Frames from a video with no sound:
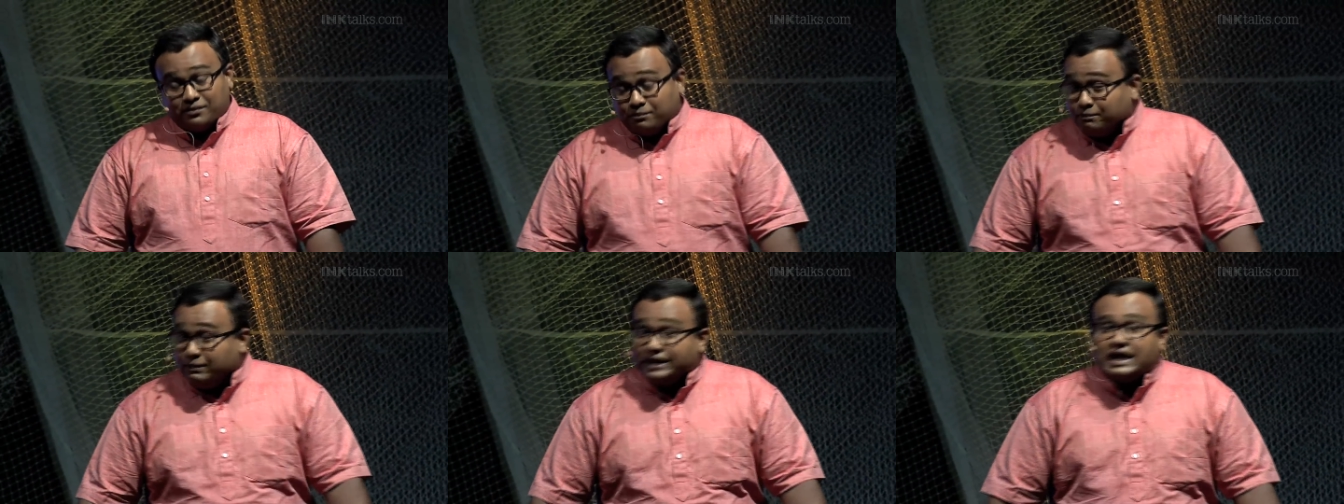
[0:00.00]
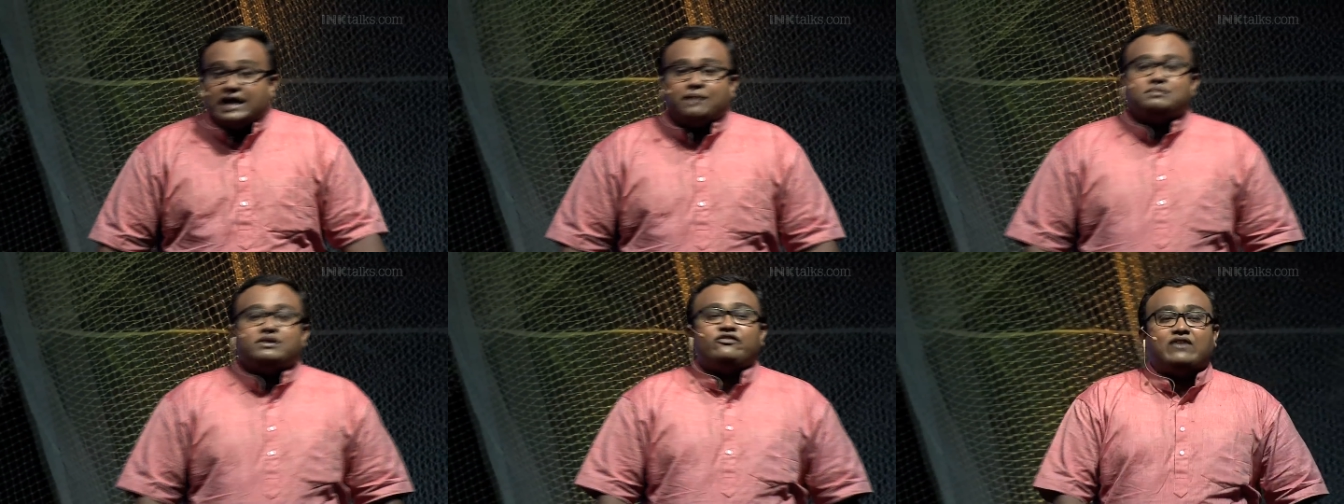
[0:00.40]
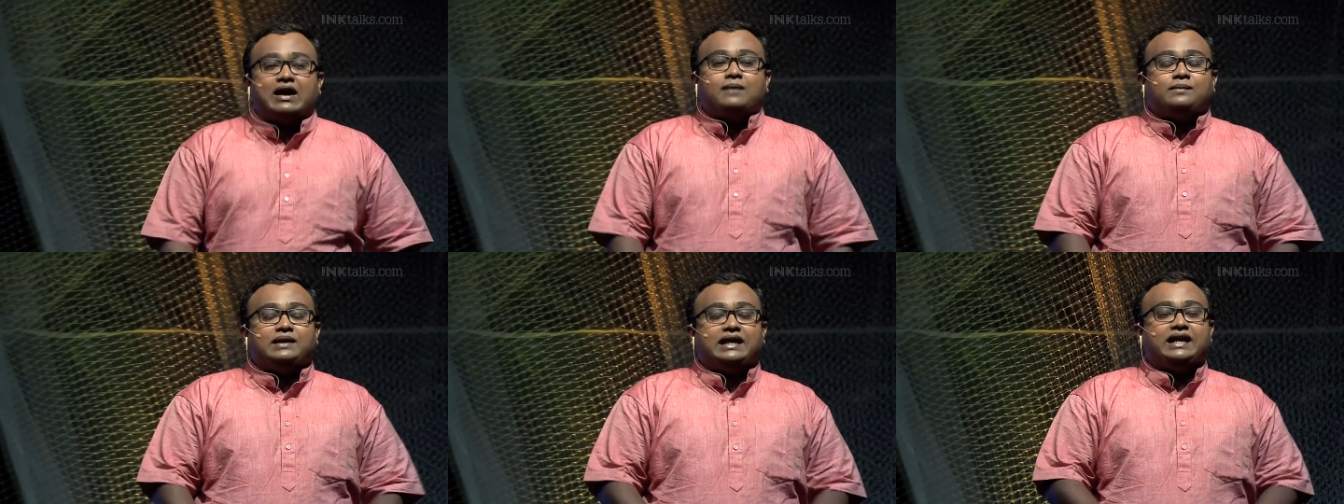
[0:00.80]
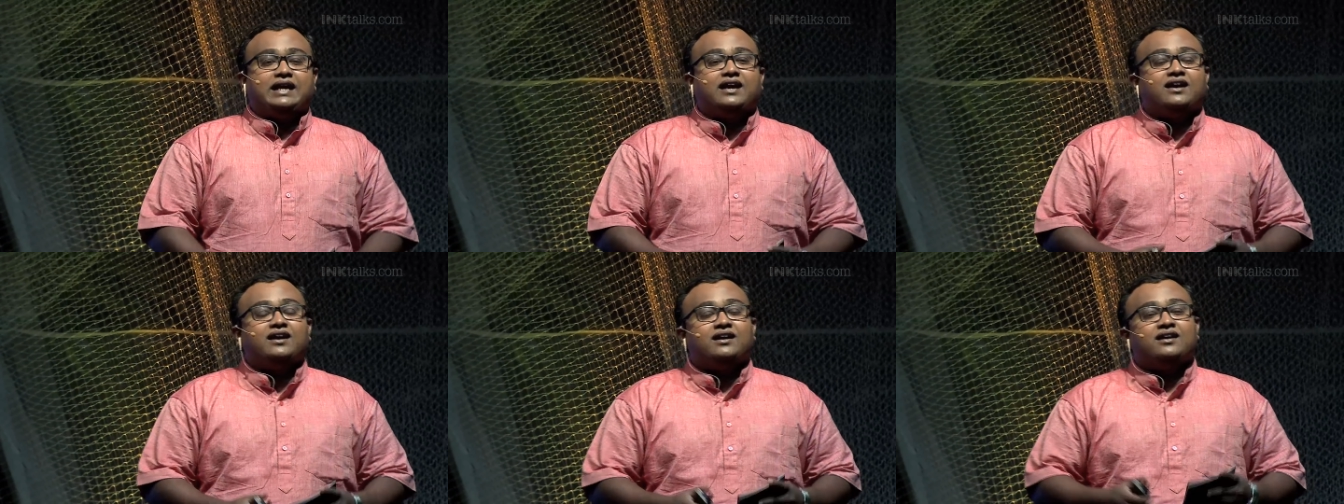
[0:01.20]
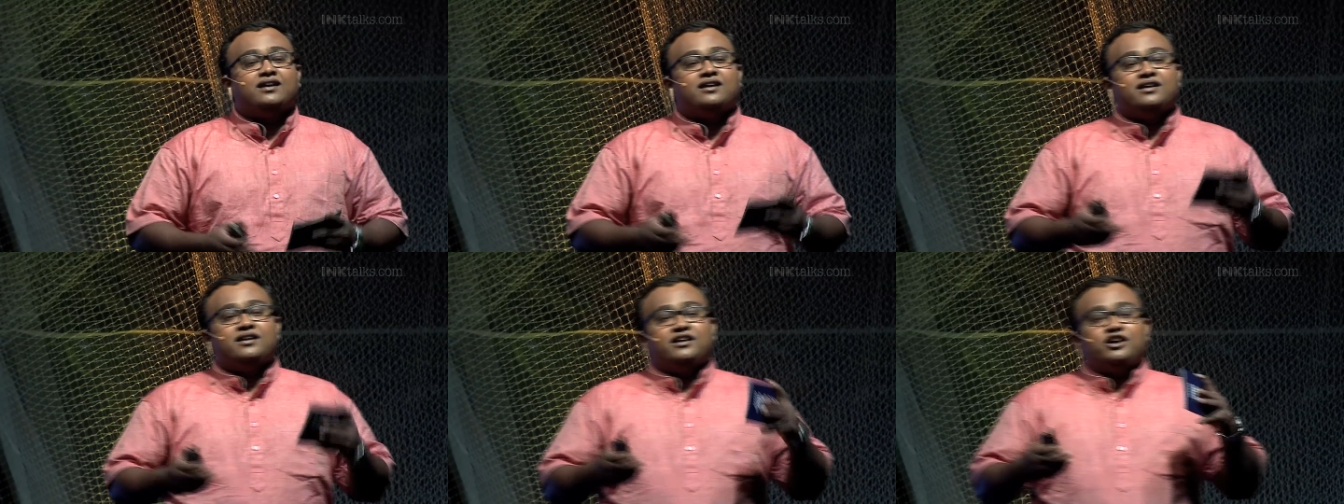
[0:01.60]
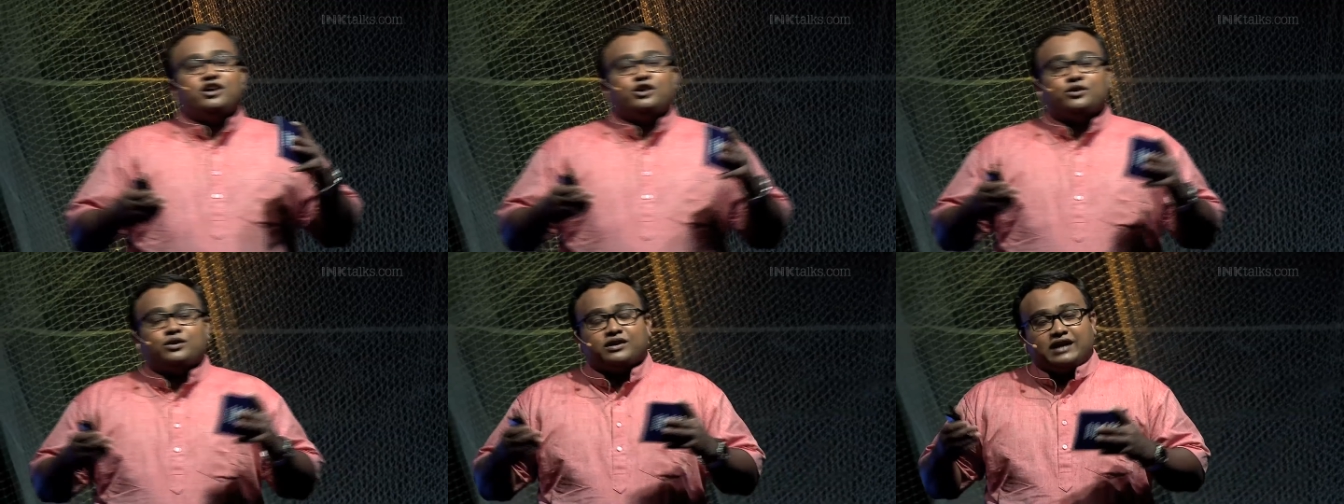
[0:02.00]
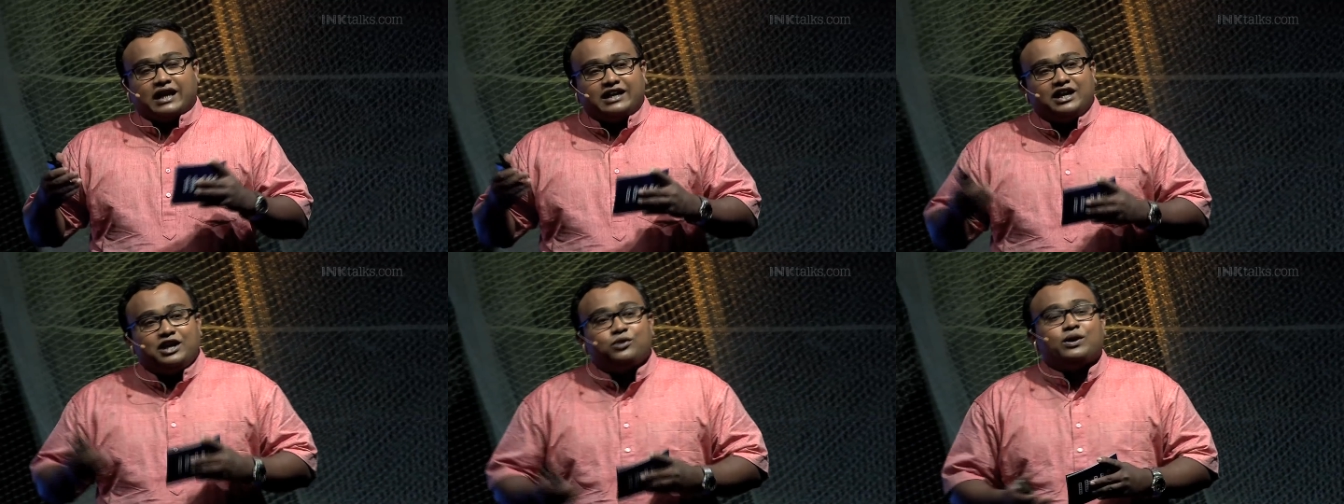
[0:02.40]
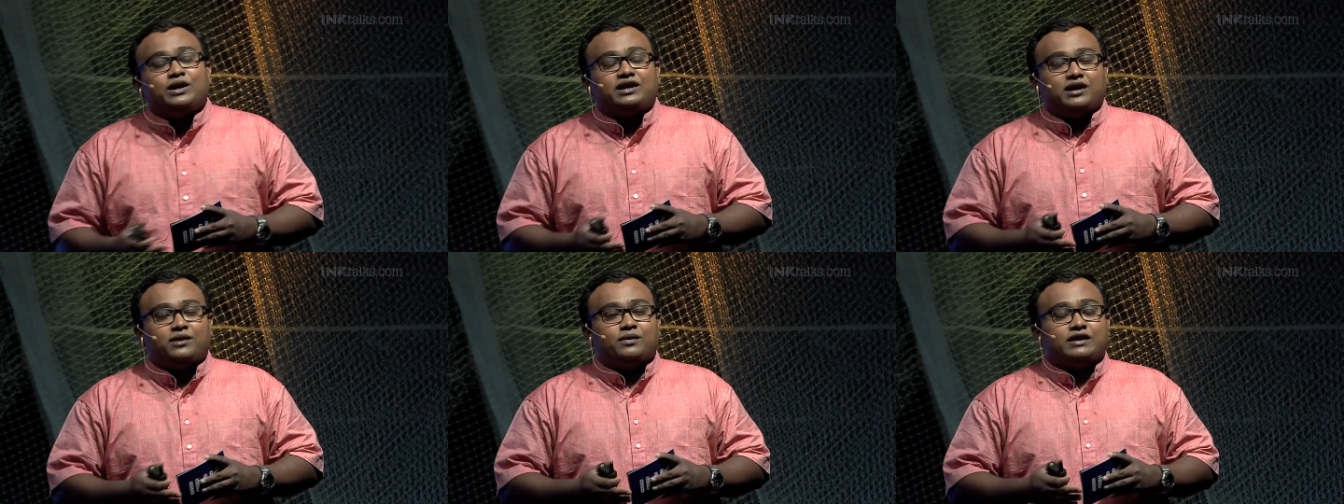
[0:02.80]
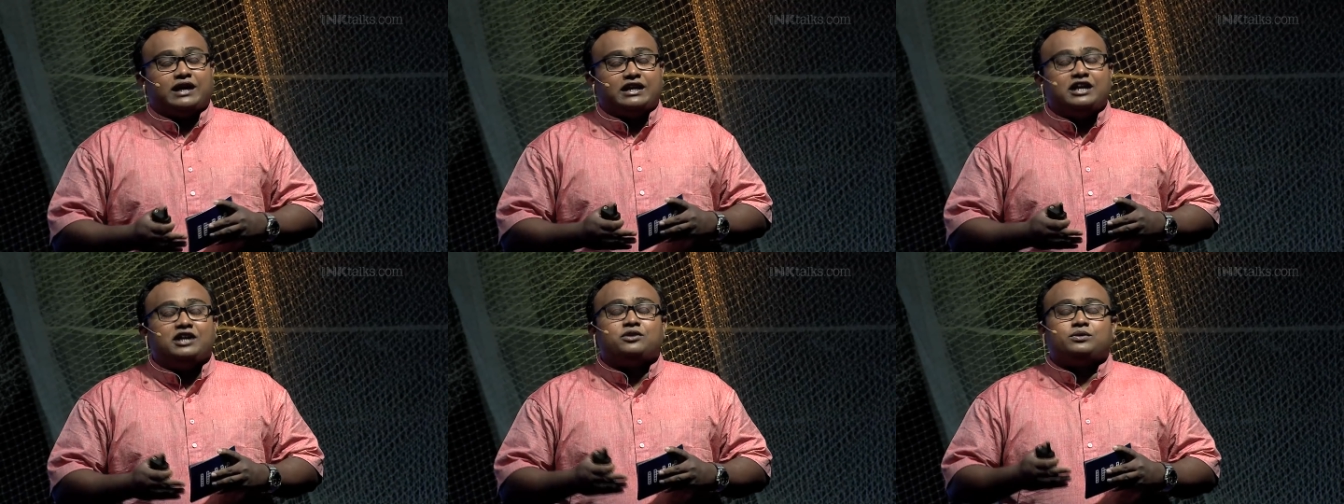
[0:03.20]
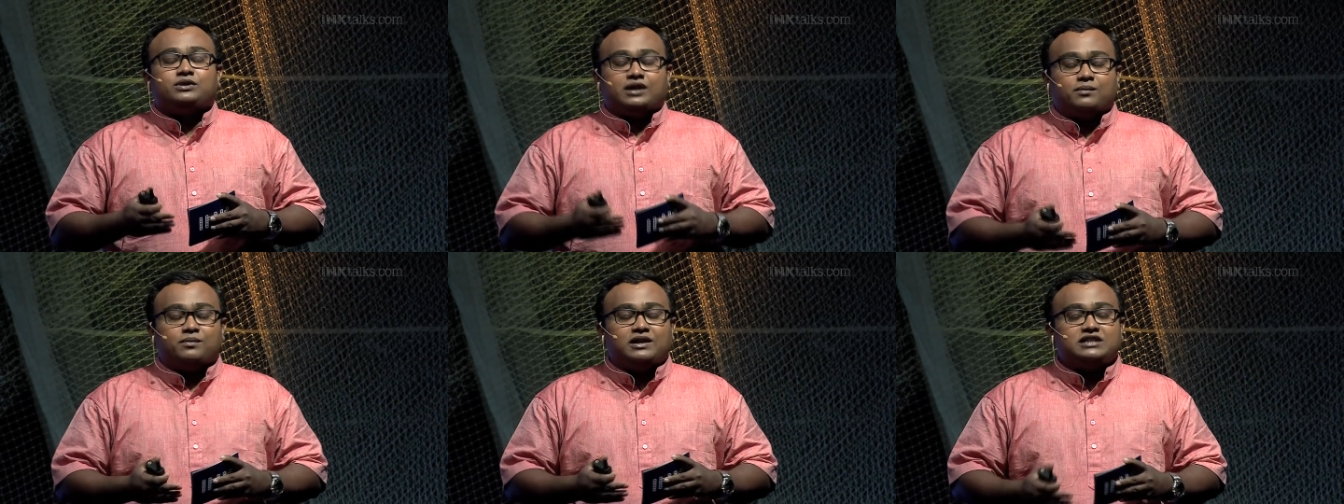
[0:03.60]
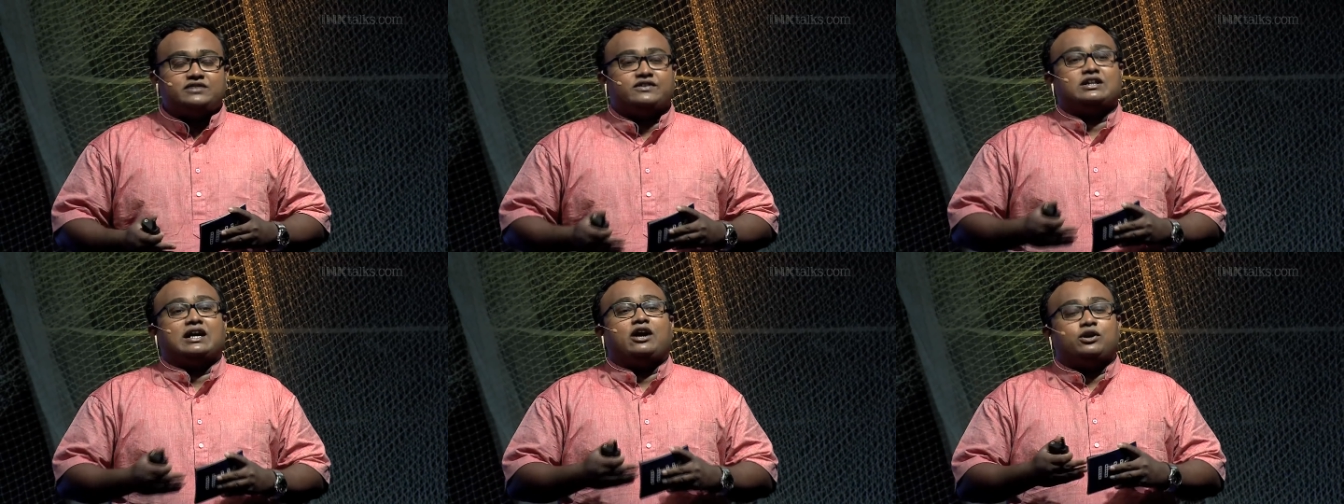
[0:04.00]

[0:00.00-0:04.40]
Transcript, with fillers: Breaking up the family, getting into troubles with